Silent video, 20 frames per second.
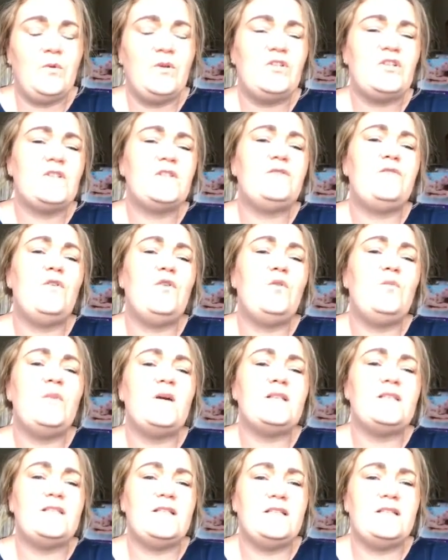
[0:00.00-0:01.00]
We're just four
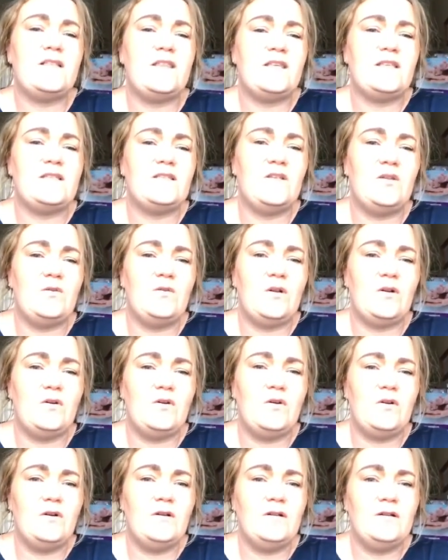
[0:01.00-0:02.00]
months into this new
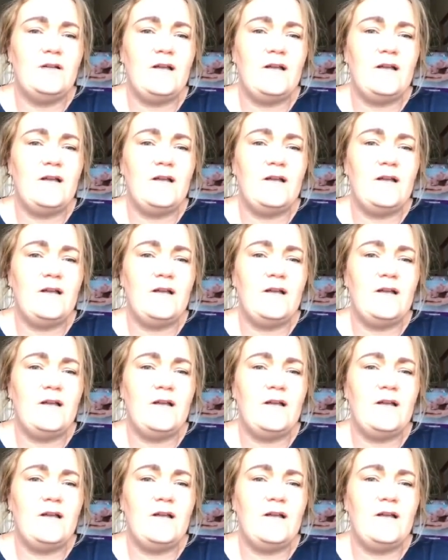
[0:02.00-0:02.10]
law,